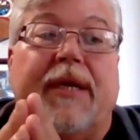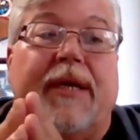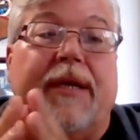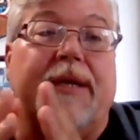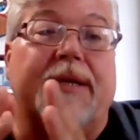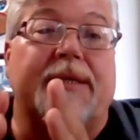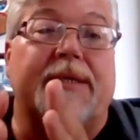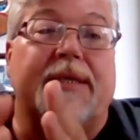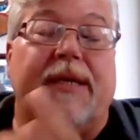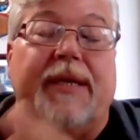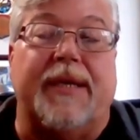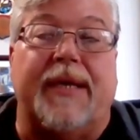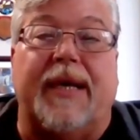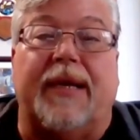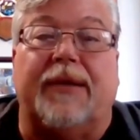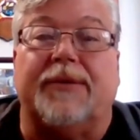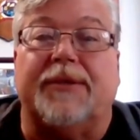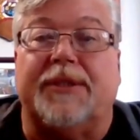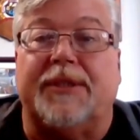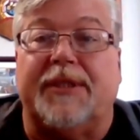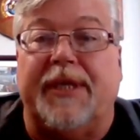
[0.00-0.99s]
It's an
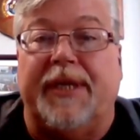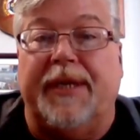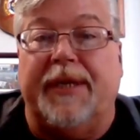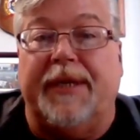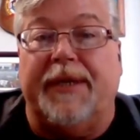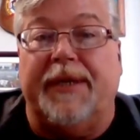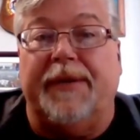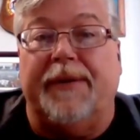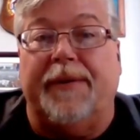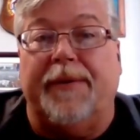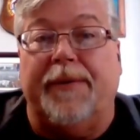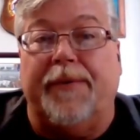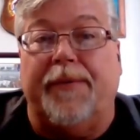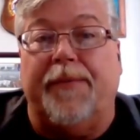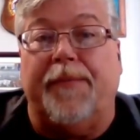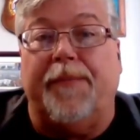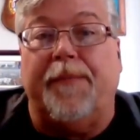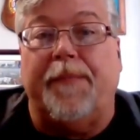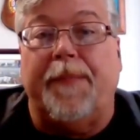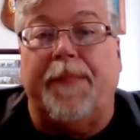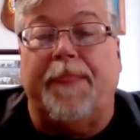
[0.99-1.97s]
outstanding home.
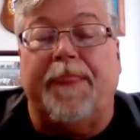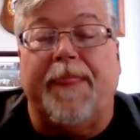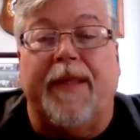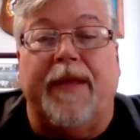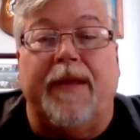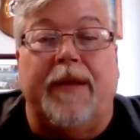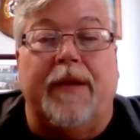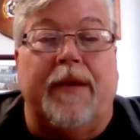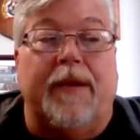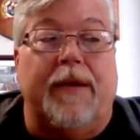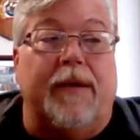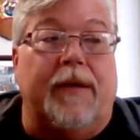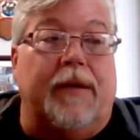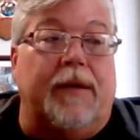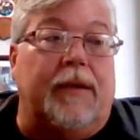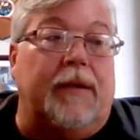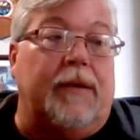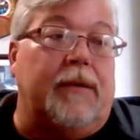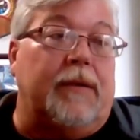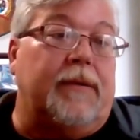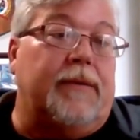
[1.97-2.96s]

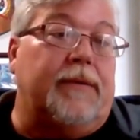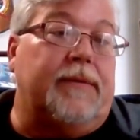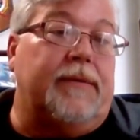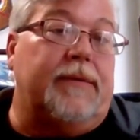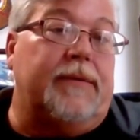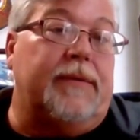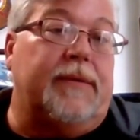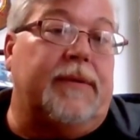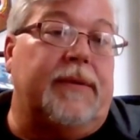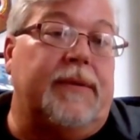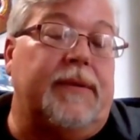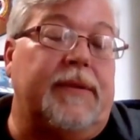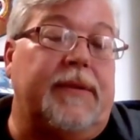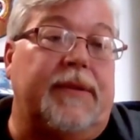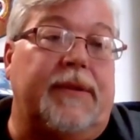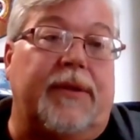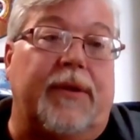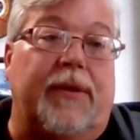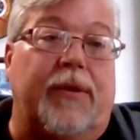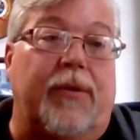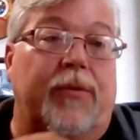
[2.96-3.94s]

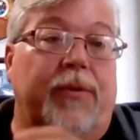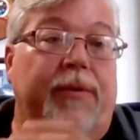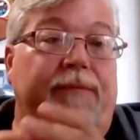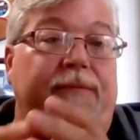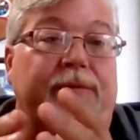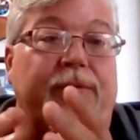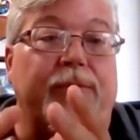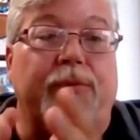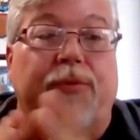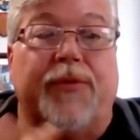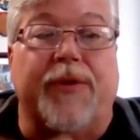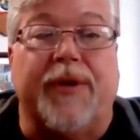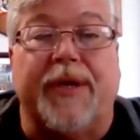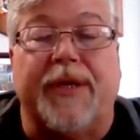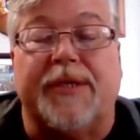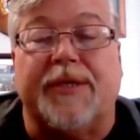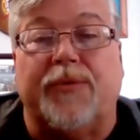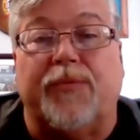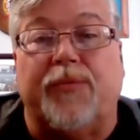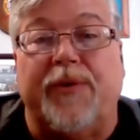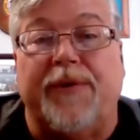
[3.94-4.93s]
The only few
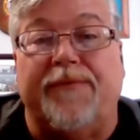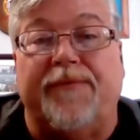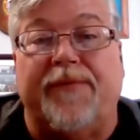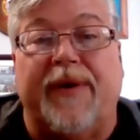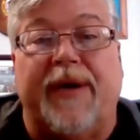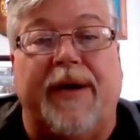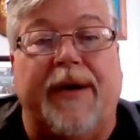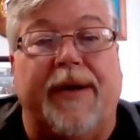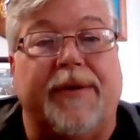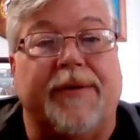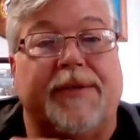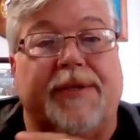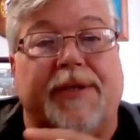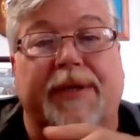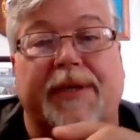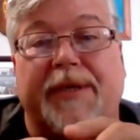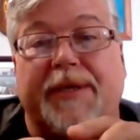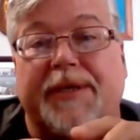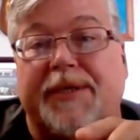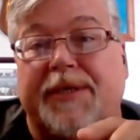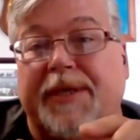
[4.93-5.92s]
things that we found is, like
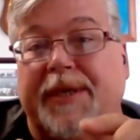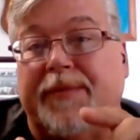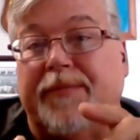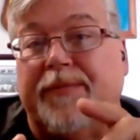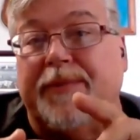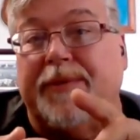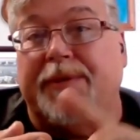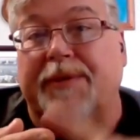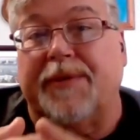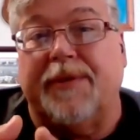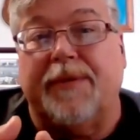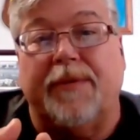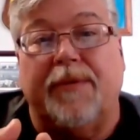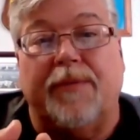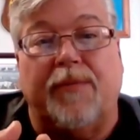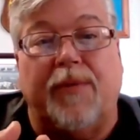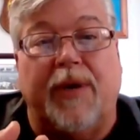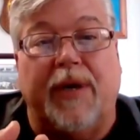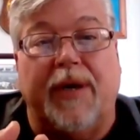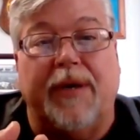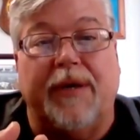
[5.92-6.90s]
I said, was the
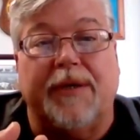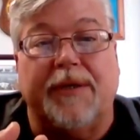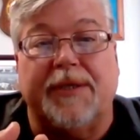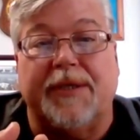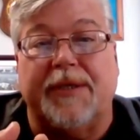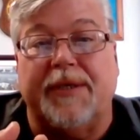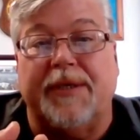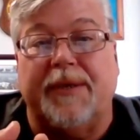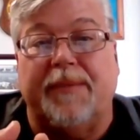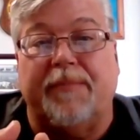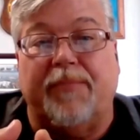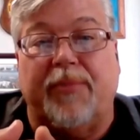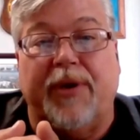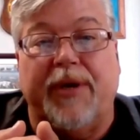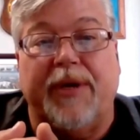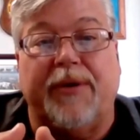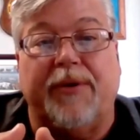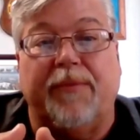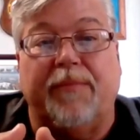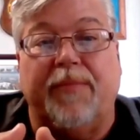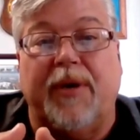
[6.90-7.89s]
wires in the
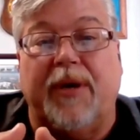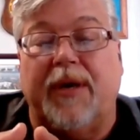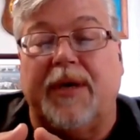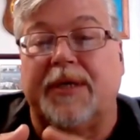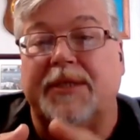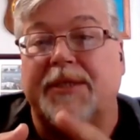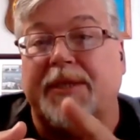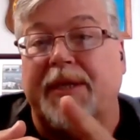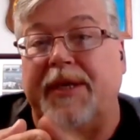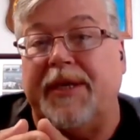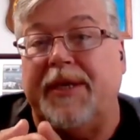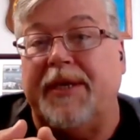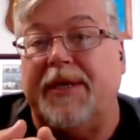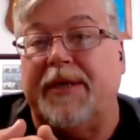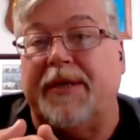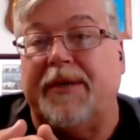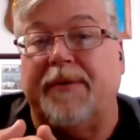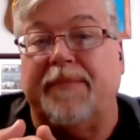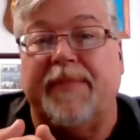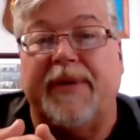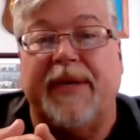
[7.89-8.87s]
breaker box. They need to
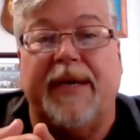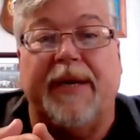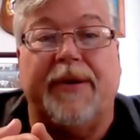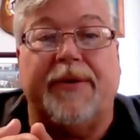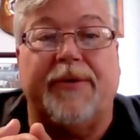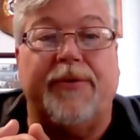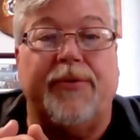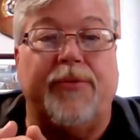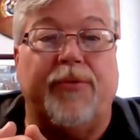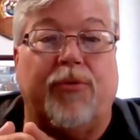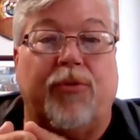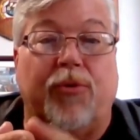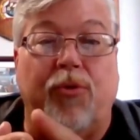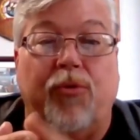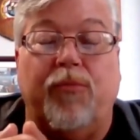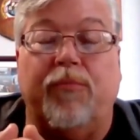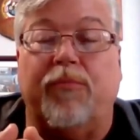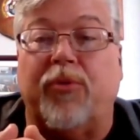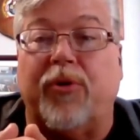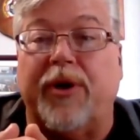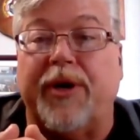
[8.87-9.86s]
come down to their
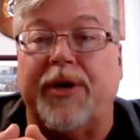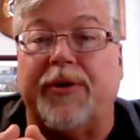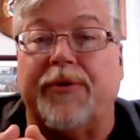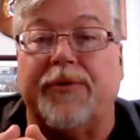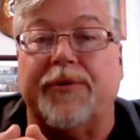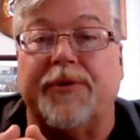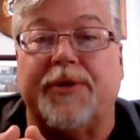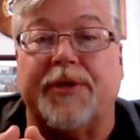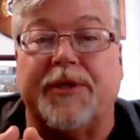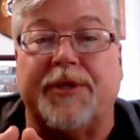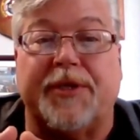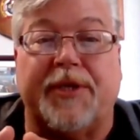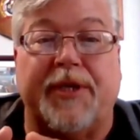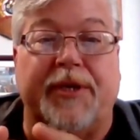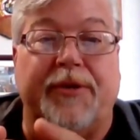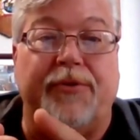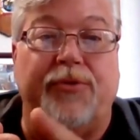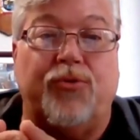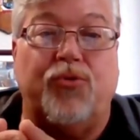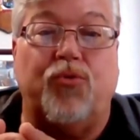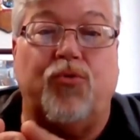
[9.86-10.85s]
own breakers instead
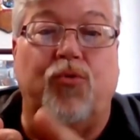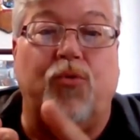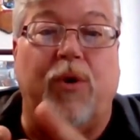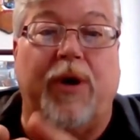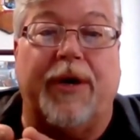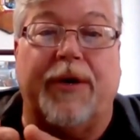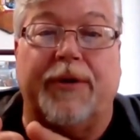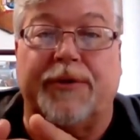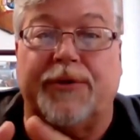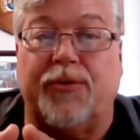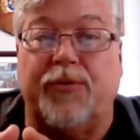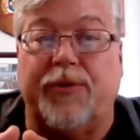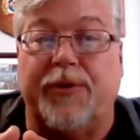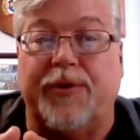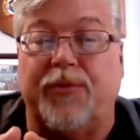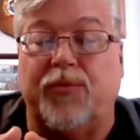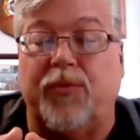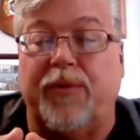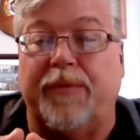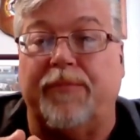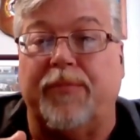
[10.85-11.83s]
of dual wires going
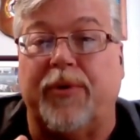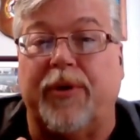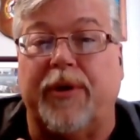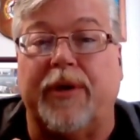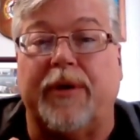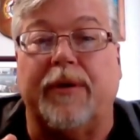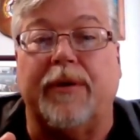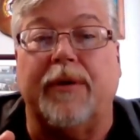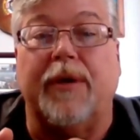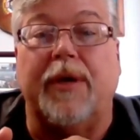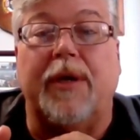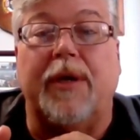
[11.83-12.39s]
into one breaker.